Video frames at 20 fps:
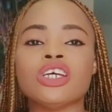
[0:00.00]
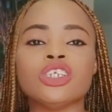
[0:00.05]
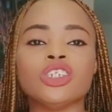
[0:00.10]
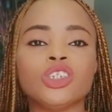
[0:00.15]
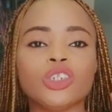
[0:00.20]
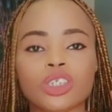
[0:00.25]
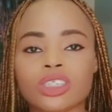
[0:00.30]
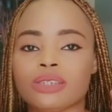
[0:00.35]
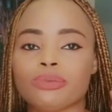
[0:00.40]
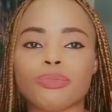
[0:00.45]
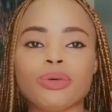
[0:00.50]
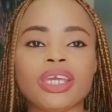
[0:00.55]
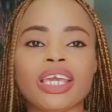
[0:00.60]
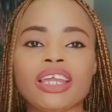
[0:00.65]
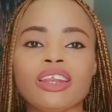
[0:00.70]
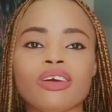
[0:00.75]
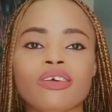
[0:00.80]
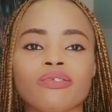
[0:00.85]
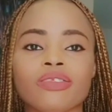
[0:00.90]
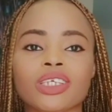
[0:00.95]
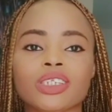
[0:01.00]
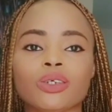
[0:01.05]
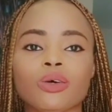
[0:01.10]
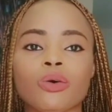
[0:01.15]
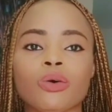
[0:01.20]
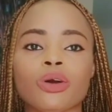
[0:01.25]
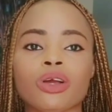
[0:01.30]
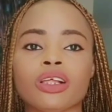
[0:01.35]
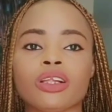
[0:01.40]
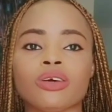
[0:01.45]
just pick any of this
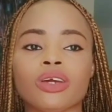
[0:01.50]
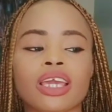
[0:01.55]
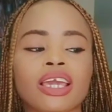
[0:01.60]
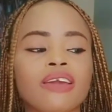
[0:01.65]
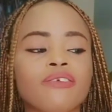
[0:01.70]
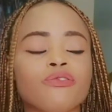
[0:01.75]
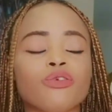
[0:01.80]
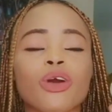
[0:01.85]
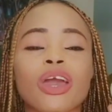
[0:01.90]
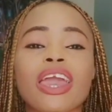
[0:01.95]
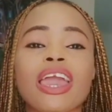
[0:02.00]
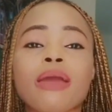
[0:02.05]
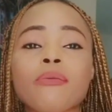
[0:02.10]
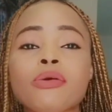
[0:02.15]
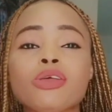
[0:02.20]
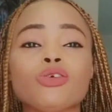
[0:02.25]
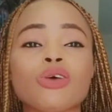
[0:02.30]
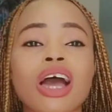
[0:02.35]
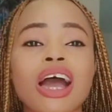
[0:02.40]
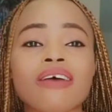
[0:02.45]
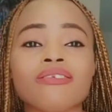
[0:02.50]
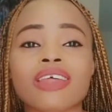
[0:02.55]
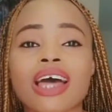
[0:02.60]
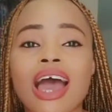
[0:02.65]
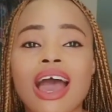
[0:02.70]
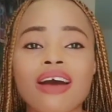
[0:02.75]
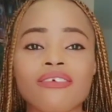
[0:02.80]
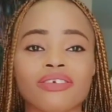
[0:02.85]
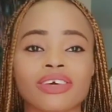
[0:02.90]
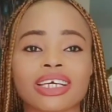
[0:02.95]
oil okay if you're aiming to have the
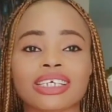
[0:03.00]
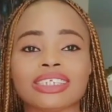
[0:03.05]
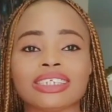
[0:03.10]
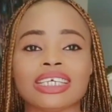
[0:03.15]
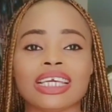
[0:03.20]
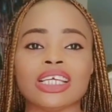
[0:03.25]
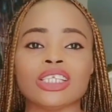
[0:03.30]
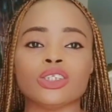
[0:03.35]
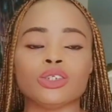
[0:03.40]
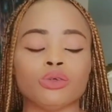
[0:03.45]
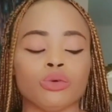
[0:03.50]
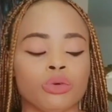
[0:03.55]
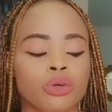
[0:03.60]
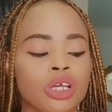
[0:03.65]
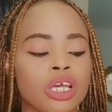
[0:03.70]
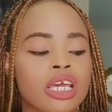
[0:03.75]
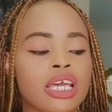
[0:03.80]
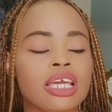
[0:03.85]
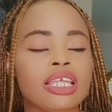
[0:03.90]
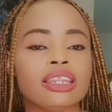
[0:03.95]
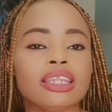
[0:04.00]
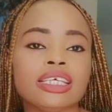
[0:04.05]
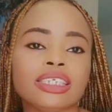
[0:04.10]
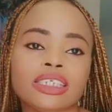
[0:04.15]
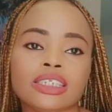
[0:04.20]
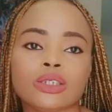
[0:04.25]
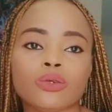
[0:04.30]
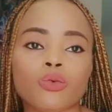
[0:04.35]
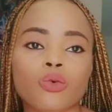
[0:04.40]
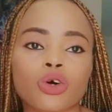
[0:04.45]
half cast skin tone this
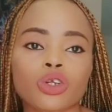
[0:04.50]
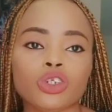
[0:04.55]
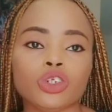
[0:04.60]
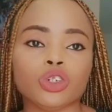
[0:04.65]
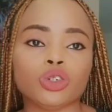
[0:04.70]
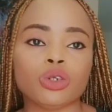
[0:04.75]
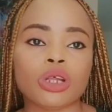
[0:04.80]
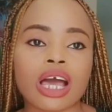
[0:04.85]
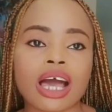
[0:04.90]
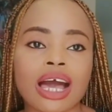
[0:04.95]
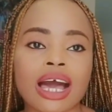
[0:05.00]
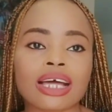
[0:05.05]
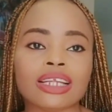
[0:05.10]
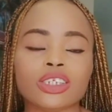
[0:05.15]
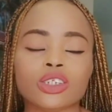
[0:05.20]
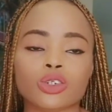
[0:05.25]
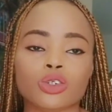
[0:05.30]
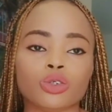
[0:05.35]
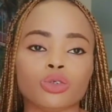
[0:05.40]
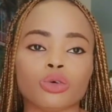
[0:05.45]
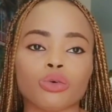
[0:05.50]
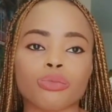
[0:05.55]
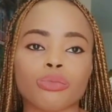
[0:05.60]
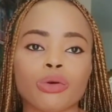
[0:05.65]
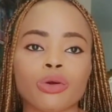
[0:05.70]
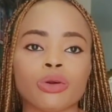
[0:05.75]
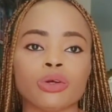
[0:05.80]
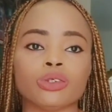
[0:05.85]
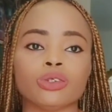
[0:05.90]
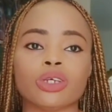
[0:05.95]
is the one you should add to your
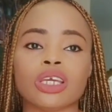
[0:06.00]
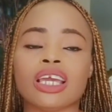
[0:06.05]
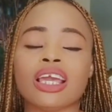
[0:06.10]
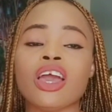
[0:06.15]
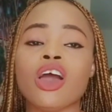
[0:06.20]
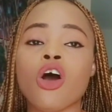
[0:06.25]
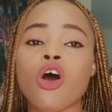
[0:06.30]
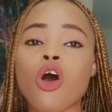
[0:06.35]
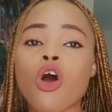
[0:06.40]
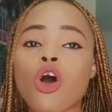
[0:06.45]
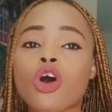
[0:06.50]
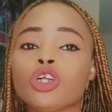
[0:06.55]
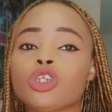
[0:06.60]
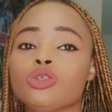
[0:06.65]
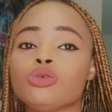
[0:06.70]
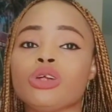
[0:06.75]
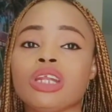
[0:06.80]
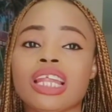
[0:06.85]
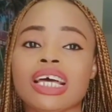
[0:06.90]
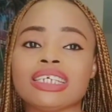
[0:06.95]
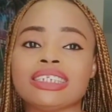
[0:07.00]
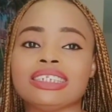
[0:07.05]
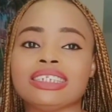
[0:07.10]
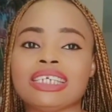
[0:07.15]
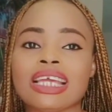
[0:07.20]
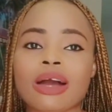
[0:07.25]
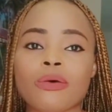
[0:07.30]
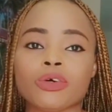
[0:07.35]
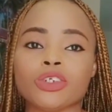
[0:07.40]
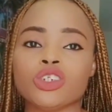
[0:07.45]
product okay all through last
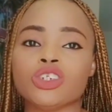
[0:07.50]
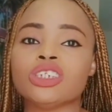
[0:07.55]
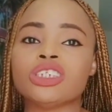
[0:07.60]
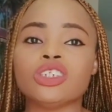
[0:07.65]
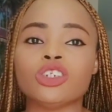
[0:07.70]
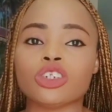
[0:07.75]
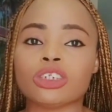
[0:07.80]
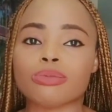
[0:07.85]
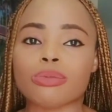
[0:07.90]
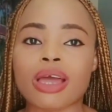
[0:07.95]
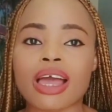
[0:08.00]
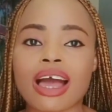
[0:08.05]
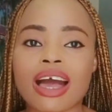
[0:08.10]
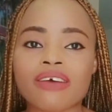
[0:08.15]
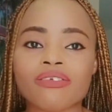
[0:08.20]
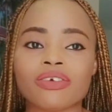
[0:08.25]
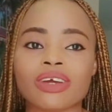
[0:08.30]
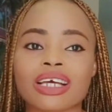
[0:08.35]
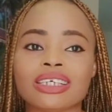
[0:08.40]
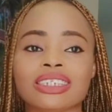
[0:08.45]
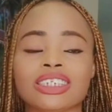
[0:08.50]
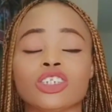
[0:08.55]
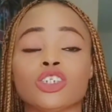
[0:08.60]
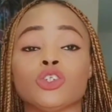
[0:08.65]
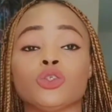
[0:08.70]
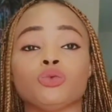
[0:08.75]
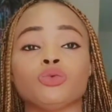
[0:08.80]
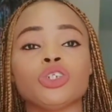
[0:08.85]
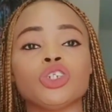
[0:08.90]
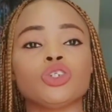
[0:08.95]
year i was using just my half cast i
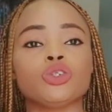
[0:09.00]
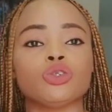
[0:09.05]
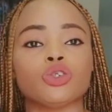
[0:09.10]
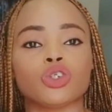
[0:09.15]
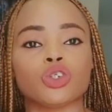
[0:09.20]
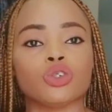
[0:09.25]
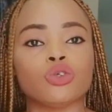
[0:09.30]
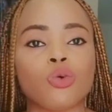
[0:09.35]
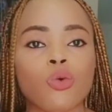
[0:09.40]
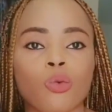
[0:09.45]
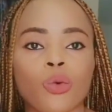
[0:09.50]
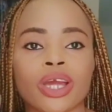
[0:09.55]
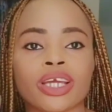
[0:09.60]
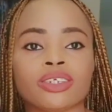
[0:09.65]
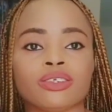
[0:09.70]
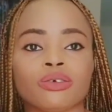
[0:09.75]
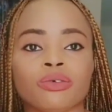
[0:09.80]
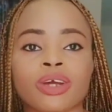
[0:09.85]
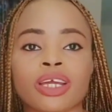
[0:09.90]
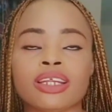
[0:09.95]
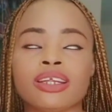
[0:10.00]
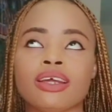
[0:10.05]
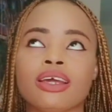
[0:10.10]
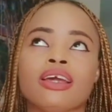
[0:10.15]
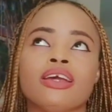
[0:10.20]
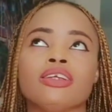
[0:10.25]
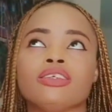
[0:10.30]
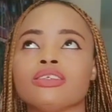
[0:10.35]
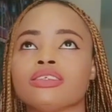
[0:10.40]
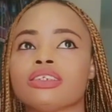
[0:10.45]
just switched to snow white all right
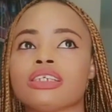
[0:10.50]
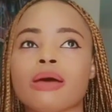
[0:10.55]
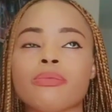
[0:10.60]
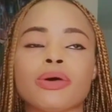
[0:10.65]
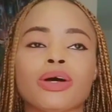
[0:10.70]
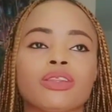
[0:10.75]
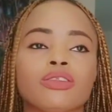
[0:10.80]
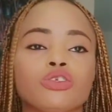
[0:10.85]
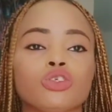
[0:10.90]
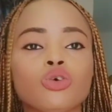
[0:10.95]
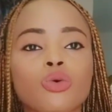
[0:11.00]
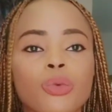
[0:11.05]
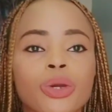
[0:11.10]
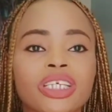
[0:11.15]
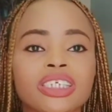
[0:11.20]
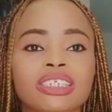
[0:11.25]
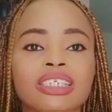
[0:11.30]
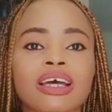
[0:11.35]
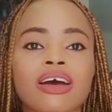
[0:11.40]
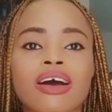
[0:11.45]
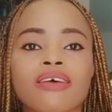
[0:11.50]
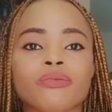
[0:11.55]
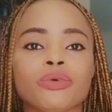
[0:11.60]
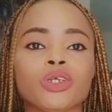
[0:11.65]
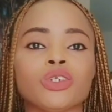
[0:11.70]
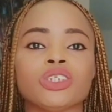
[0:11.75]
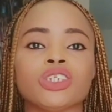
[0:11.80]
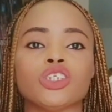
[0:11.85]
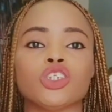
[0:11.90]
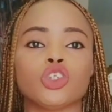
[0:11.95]
just about two weeks now i've been
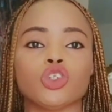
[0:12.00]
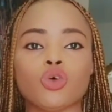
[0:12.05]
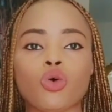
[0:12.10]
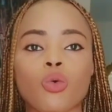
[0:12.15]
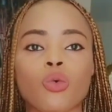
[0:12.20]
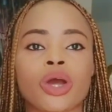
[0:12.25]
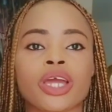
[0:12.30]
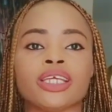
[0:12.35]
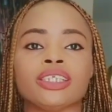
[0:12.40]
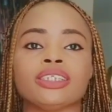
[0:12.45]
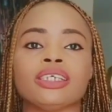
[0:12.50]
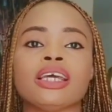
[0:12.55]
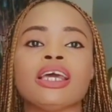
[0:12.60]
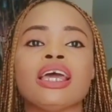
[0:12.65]
using snow white